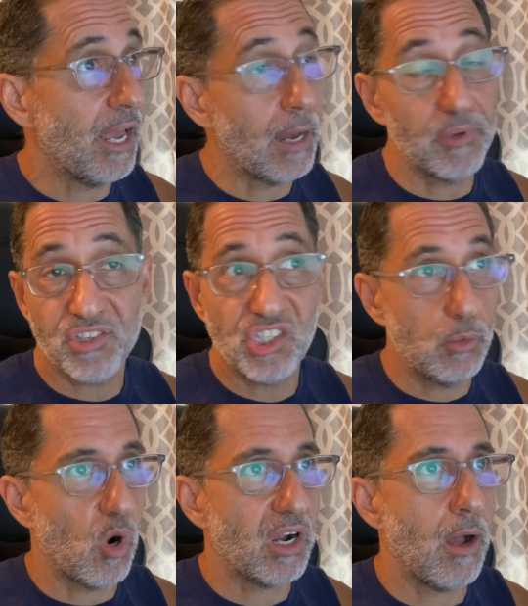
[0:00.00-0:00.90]
and I'm going to
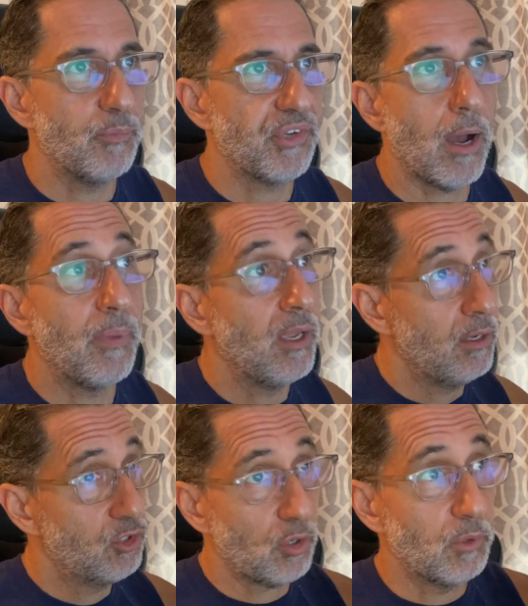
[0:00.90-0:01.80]
see what comes up.
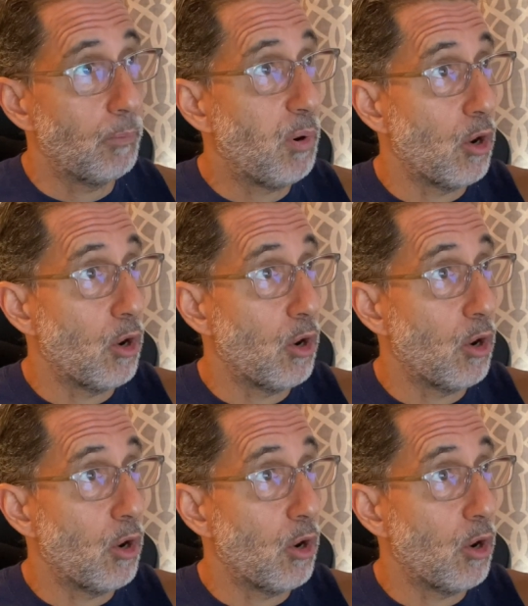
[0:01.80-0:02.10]
So I'm going to